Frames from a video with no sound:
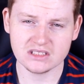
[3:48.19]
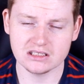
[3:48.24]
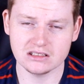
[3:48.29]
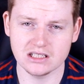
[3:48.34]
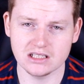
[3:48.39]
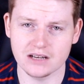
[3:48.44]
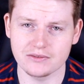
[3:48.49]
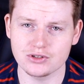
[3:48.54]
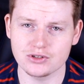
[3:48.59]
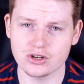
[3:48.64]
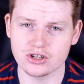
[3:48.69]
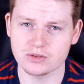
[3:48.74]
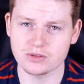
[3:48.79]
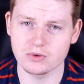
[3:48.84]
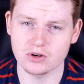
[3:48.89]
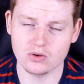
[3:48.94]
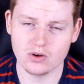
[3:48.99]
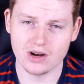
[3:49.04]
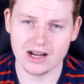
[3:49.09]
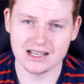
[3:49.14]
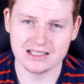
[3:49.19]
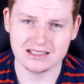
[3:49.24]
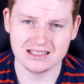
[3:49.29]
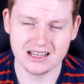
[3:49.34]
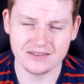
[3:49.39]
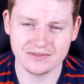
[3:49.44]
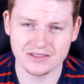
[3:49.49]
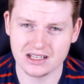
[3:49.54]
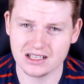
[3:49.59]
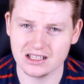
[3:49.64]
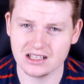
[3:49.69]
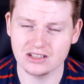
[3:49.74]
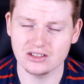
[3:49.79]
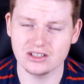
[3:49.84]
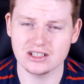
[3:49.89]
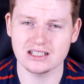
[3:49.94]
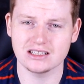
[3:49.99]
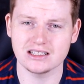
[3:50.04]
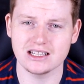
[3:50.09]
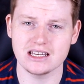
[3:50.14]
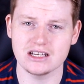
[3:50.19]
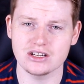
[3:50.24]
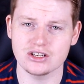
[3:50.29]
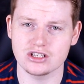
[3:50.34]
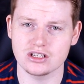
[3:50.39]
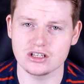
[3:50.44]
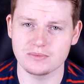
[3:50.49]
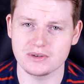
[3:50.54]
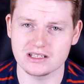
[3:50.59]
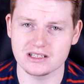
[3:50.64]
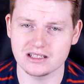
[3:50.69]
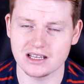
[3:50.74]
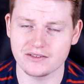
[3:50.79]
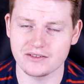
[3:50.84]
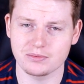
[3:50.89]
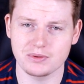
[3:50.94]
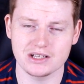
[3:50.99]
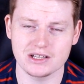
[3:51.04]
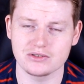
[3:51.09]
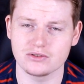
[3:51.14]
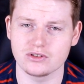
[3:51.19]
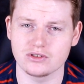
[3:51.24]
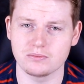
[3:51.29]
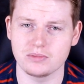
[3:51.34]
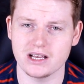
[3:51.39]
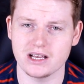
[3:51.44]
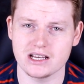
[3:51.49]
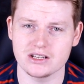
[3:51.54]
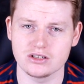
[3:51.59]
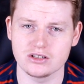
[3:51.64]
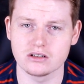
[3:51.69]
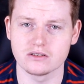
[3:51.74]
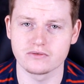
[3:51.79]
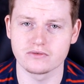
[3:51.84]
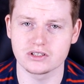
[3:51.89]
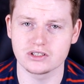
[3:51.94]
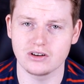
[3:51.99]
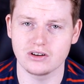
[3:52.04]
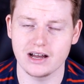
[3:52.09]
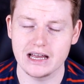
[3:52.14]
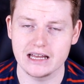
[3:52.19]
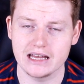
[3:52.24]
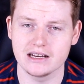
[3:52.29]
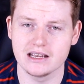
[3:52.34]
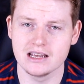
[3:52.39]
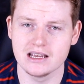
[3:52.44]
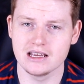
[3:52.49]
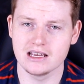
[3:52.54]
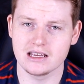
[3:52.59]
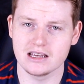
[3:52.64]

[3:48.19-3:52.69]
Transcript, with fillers: left, Josh McGuire's left, a lot of leadership has left, plus all the players who have retired,